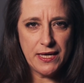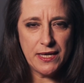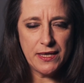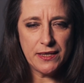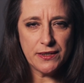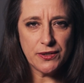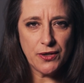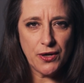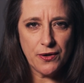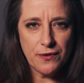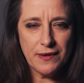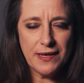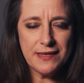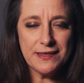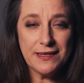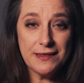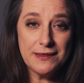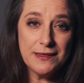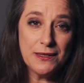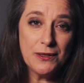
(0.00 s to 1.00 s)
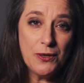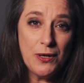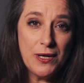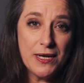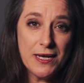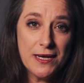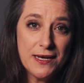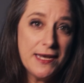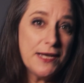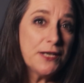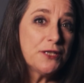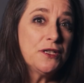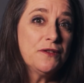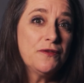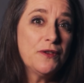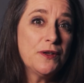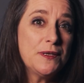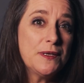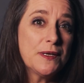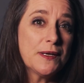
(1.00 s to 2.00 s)
So, as I said earlier,
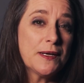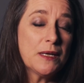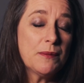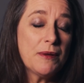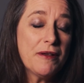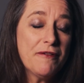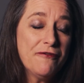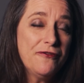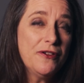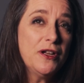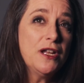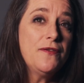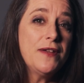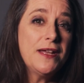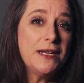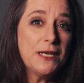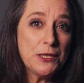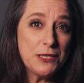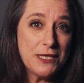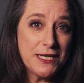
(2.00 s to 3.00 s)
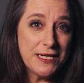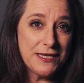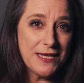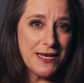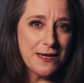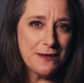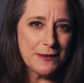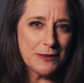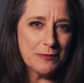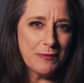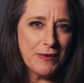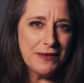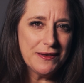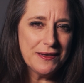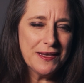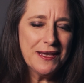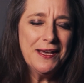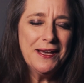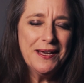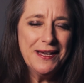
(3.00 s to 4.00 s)
extroverts are going to be full of energy at the end of this month,
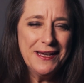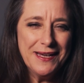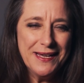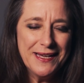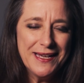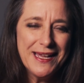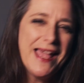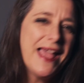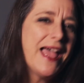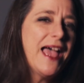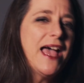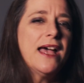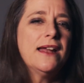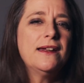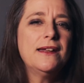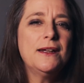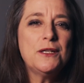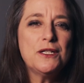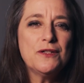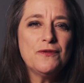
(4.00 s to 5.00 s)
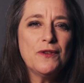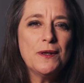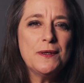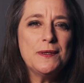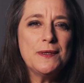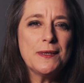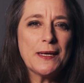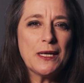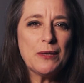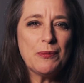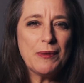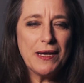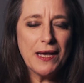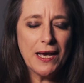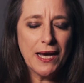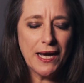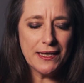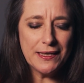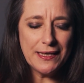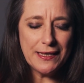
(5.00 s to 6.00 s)
and introverts are going to be,
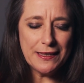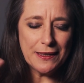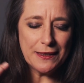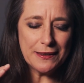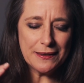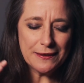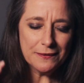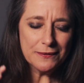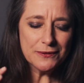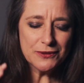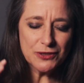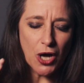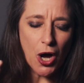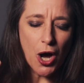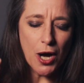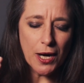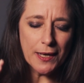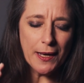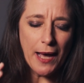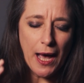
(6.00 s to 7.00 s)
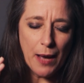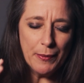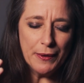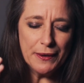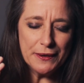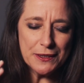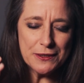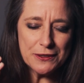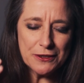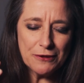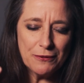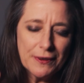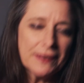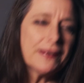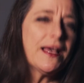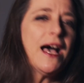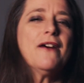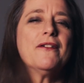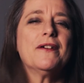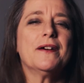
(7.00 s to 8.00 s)
I need a little dark cover just to
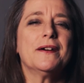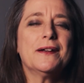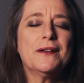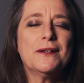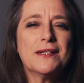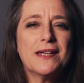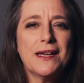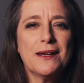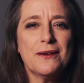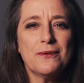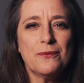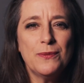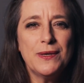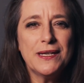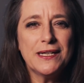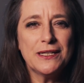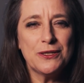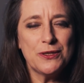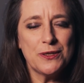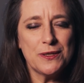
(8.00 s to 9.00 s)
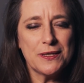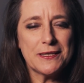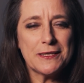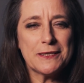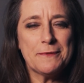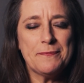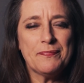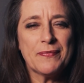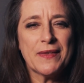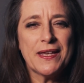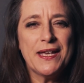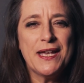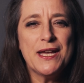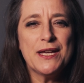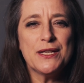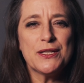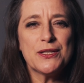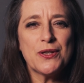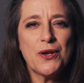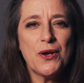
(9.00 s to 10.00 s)
recover. Okay, we can do this.
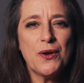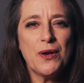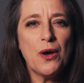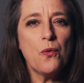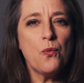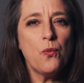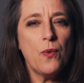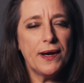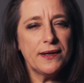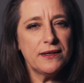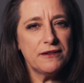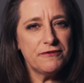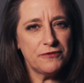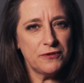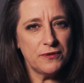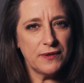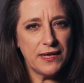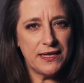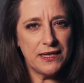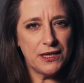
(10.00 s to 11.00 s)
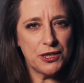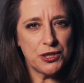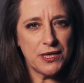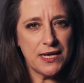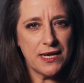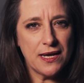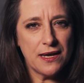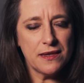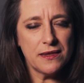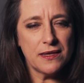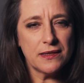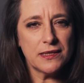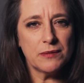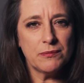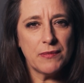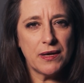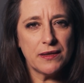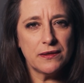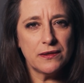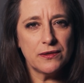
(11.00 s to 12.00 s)
So, a wonderful energy this
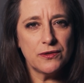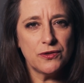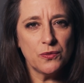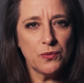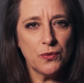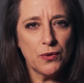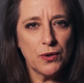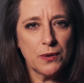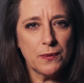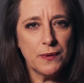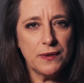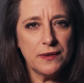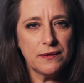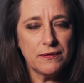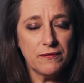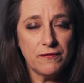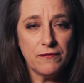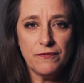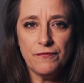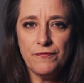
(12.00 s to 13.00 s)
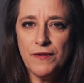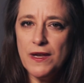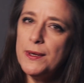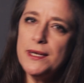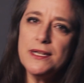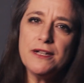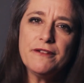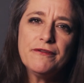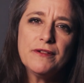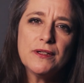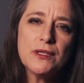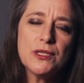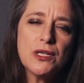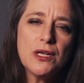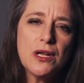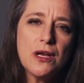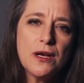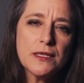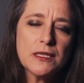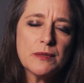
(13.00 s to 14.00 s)
month to work with, very different to
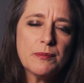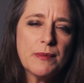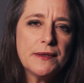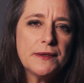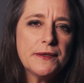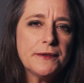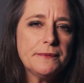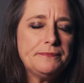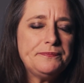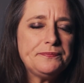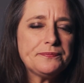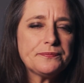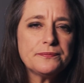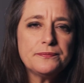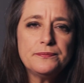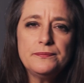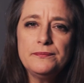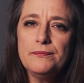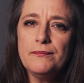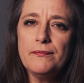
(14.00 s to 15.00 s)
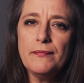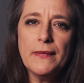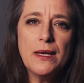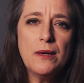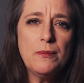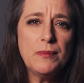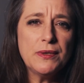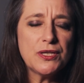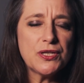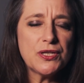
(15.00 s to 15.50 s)
last month, but